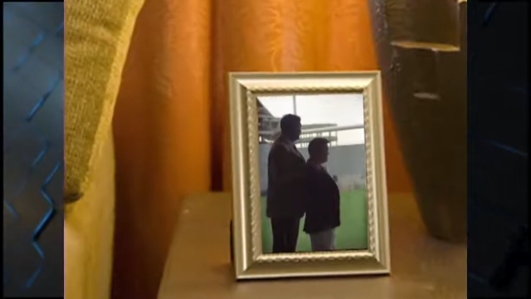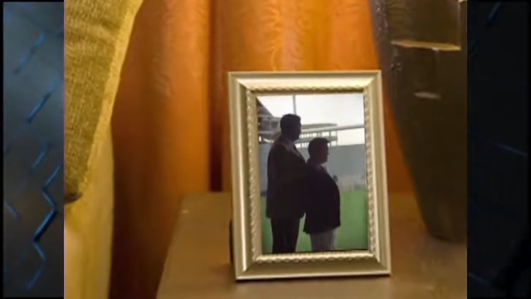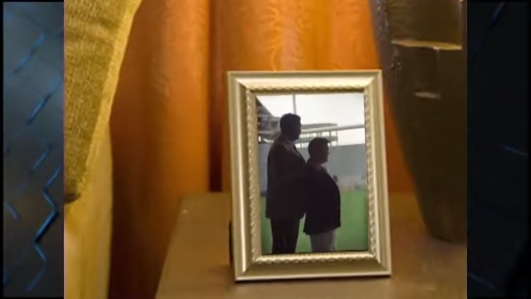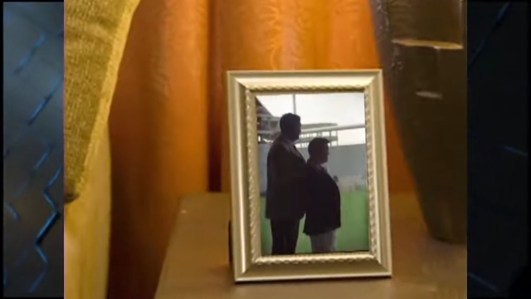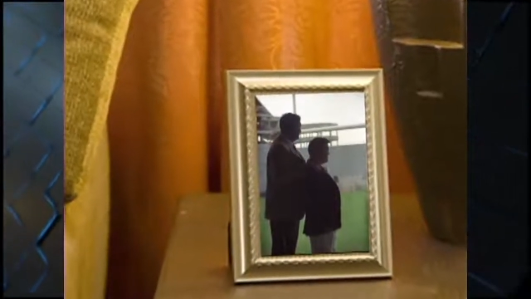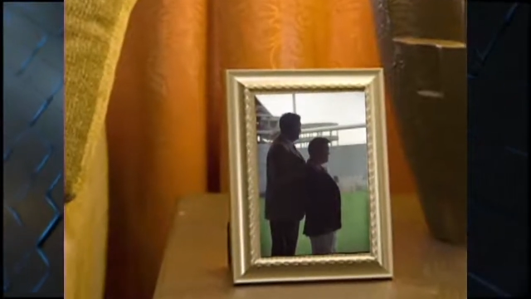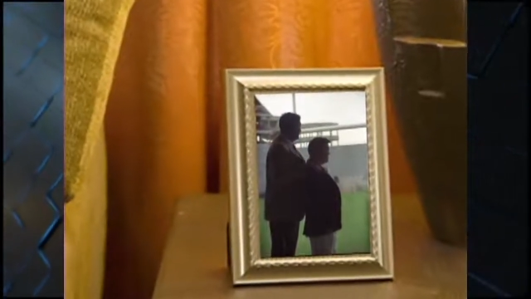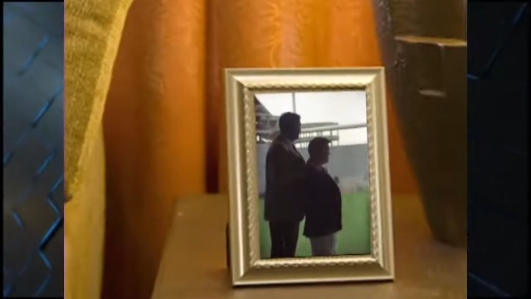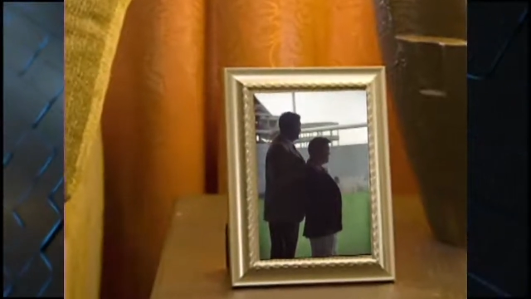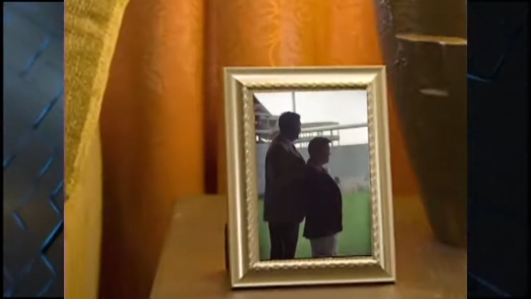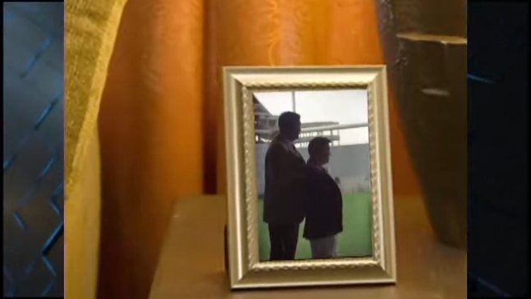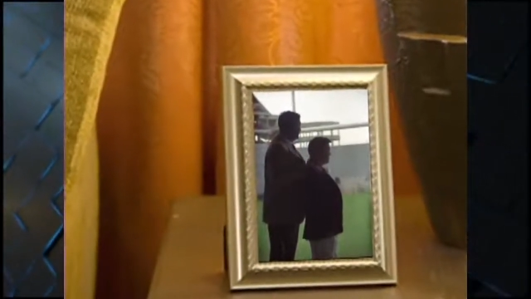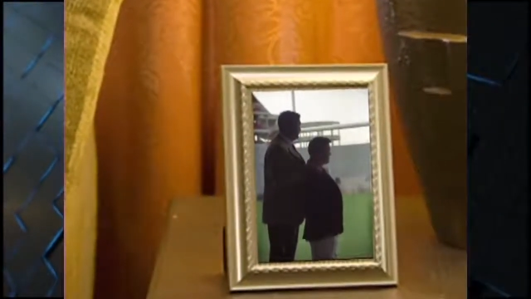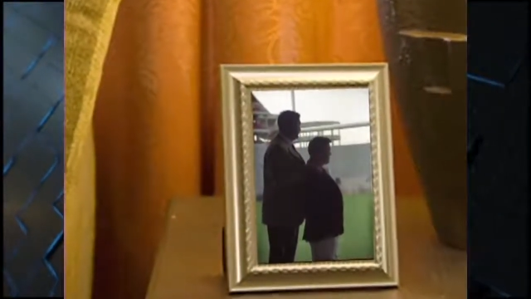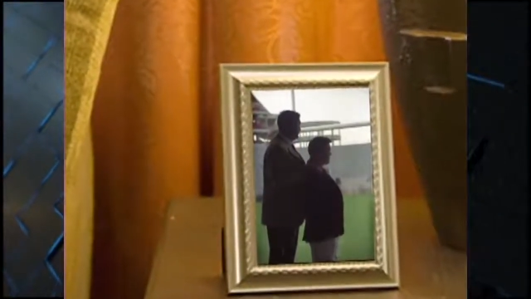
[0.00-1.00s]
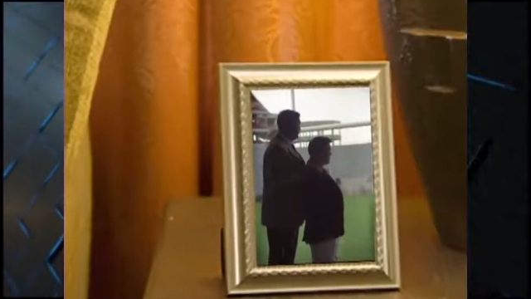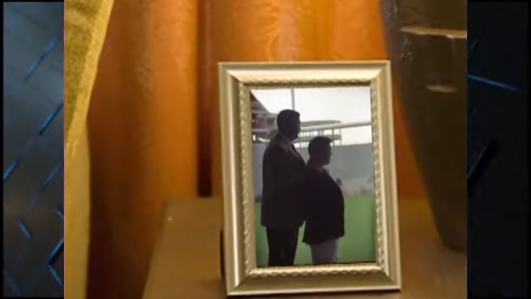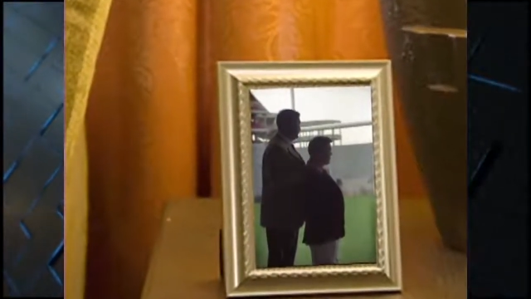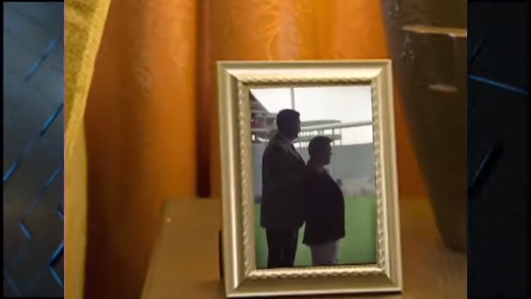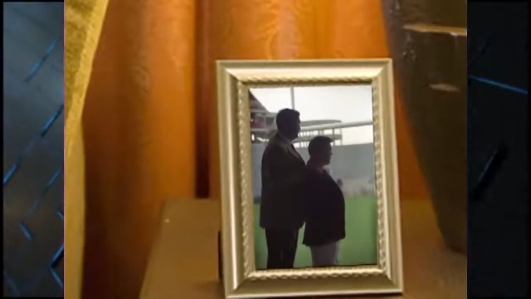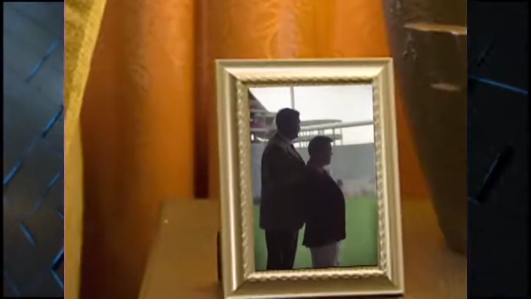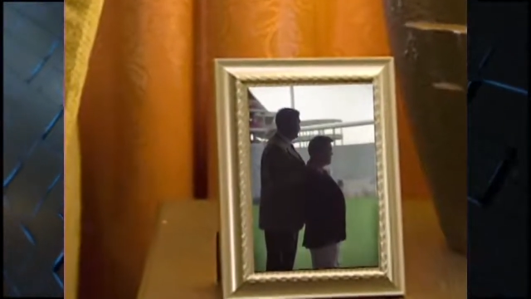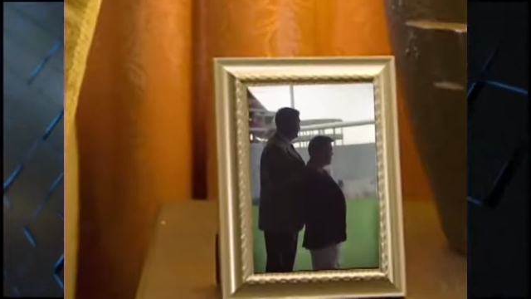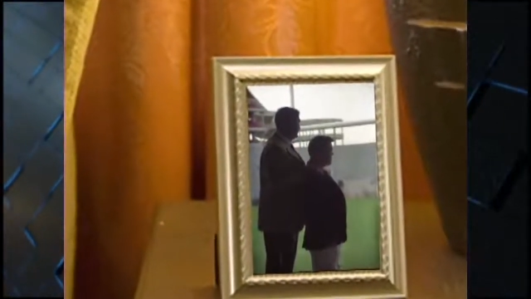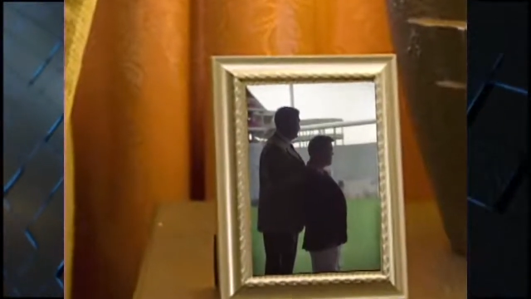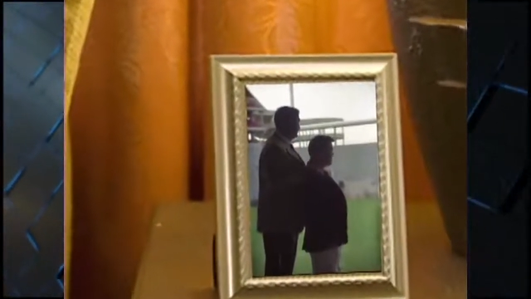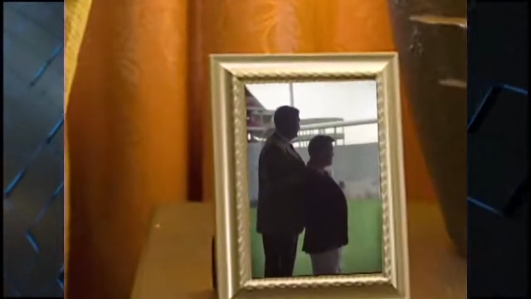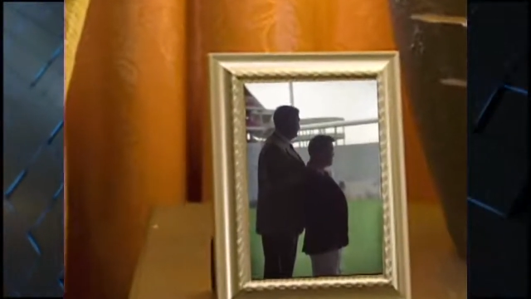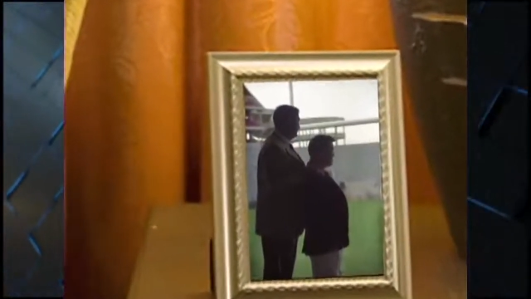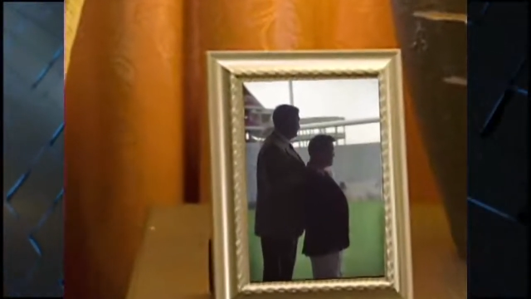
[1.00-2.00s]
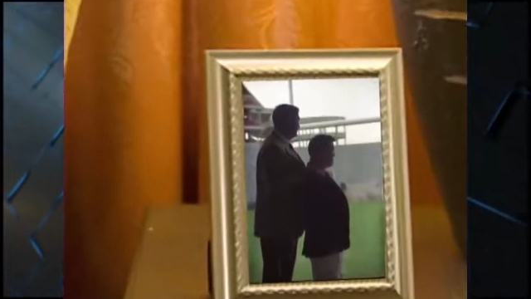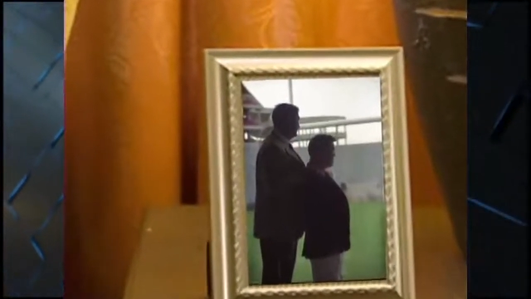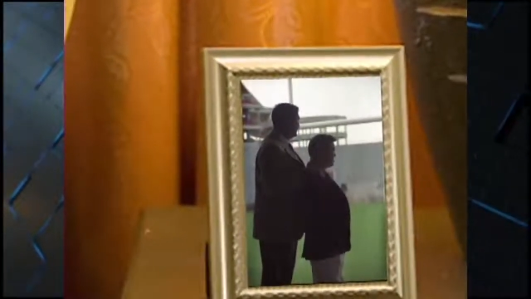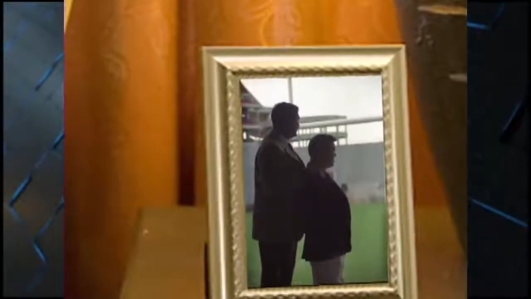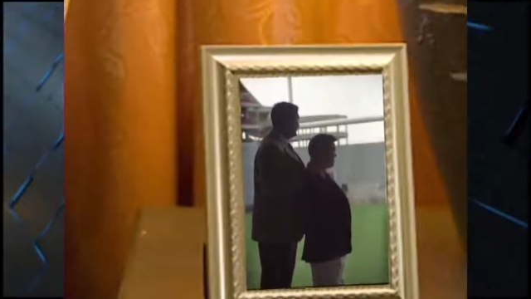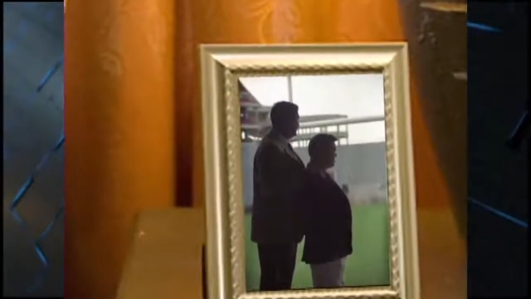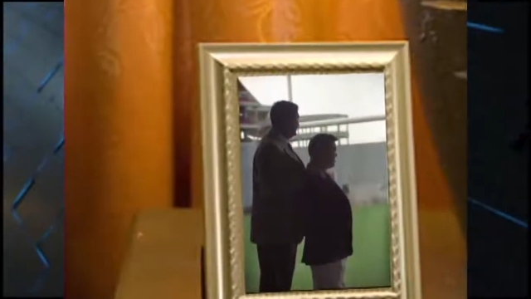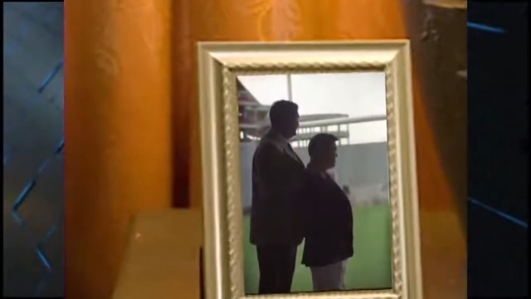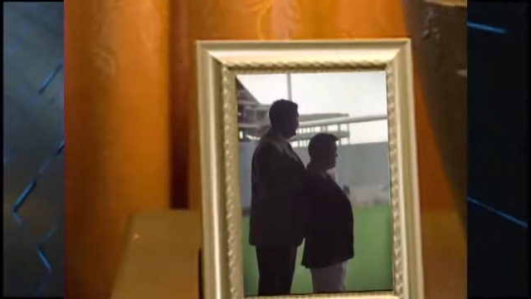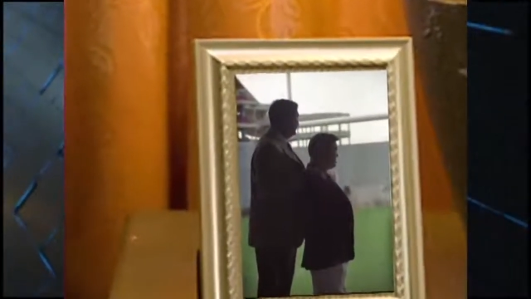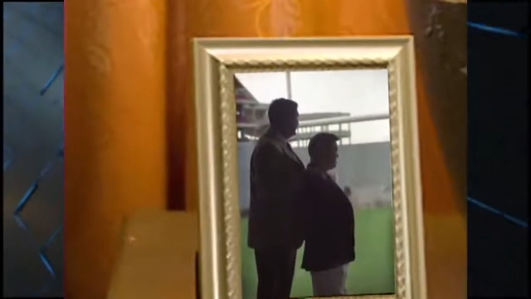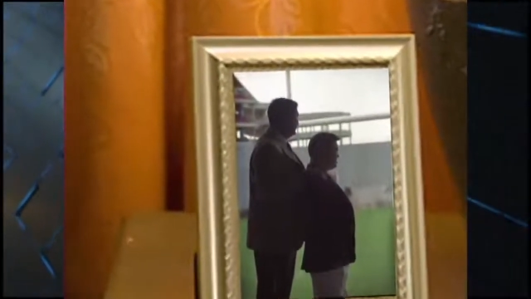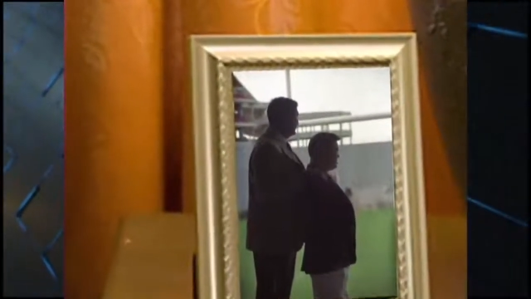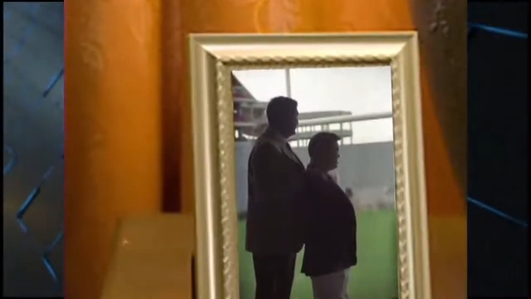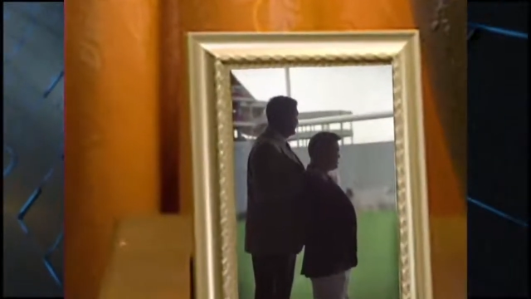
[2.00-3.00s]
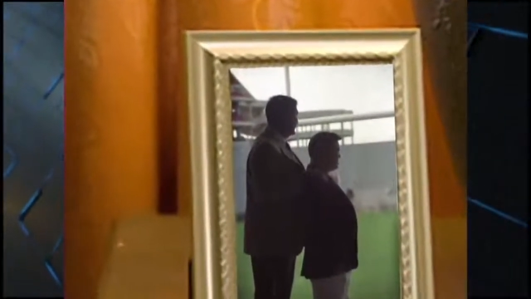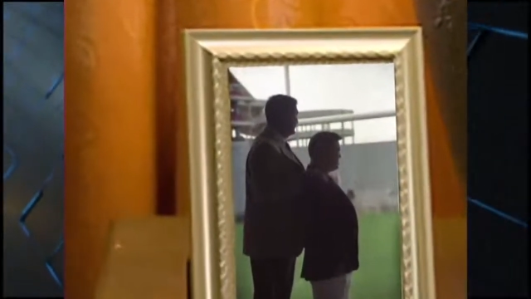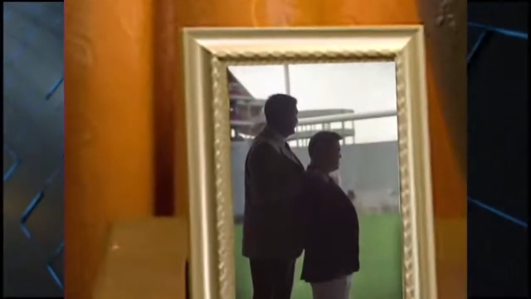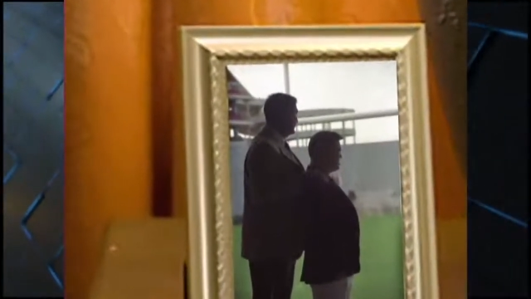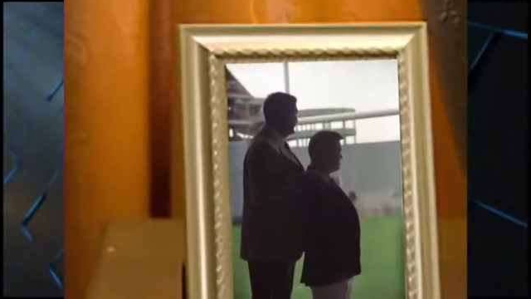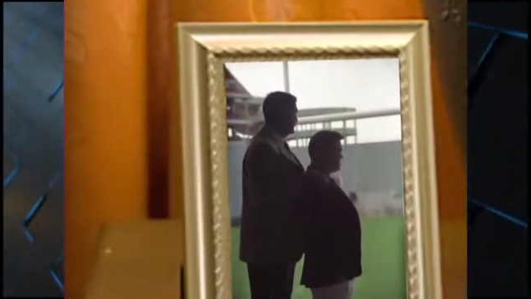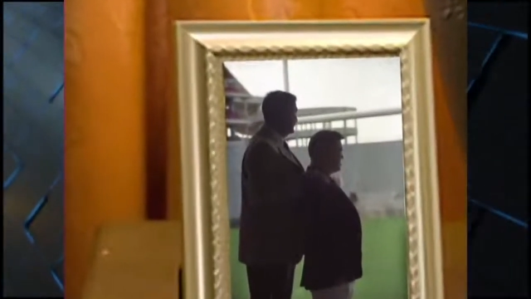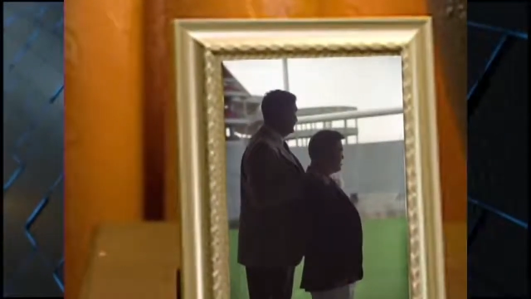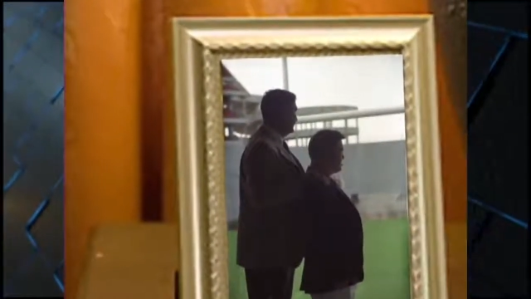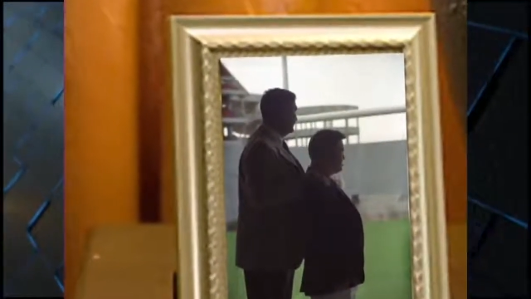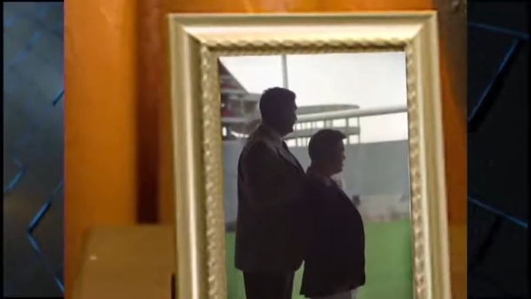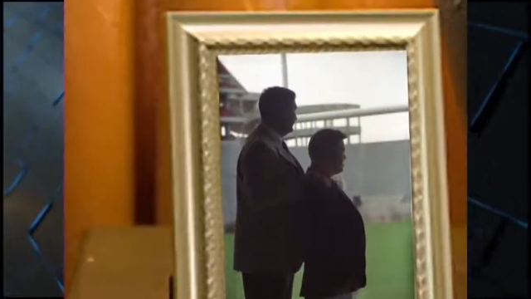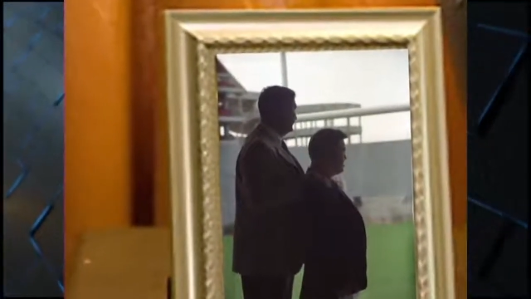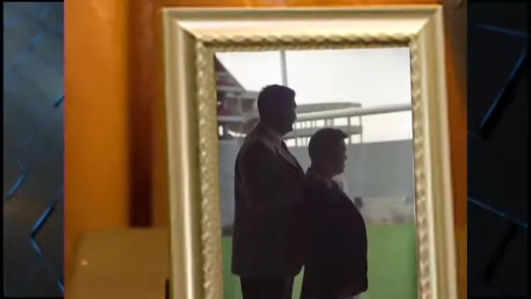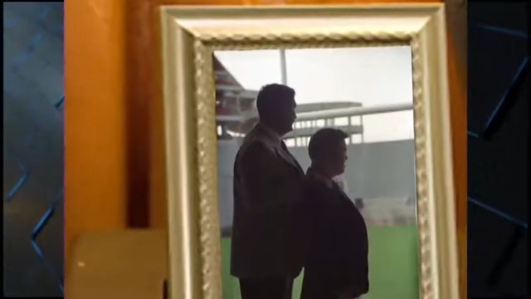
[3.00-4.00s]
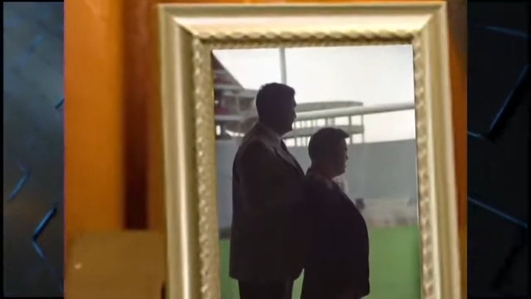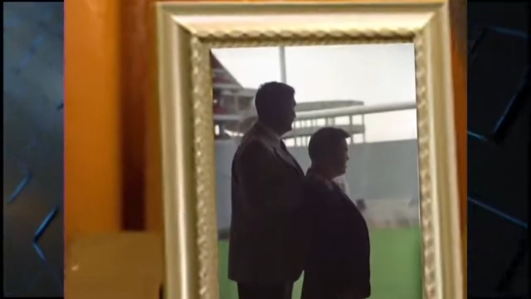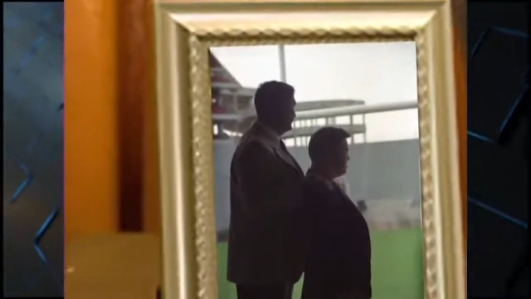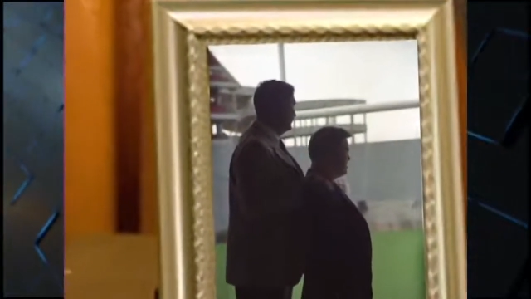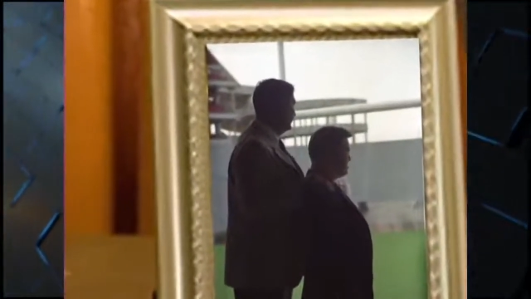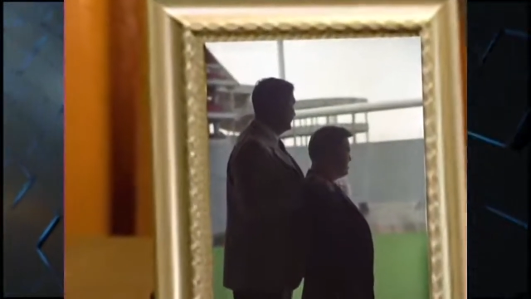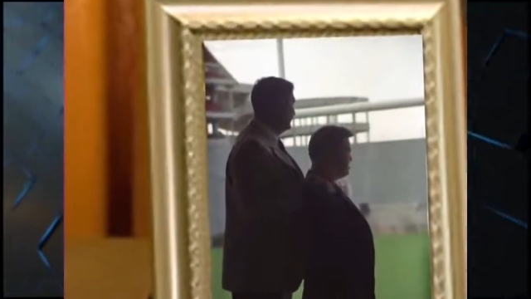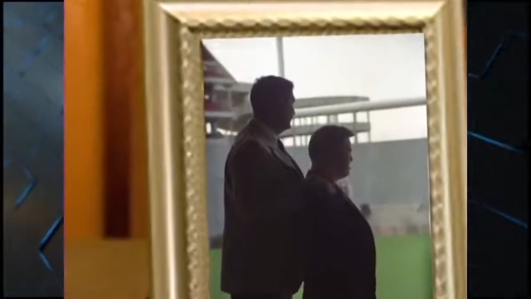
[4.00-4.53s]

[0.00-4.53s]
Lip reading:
(no speaker visible)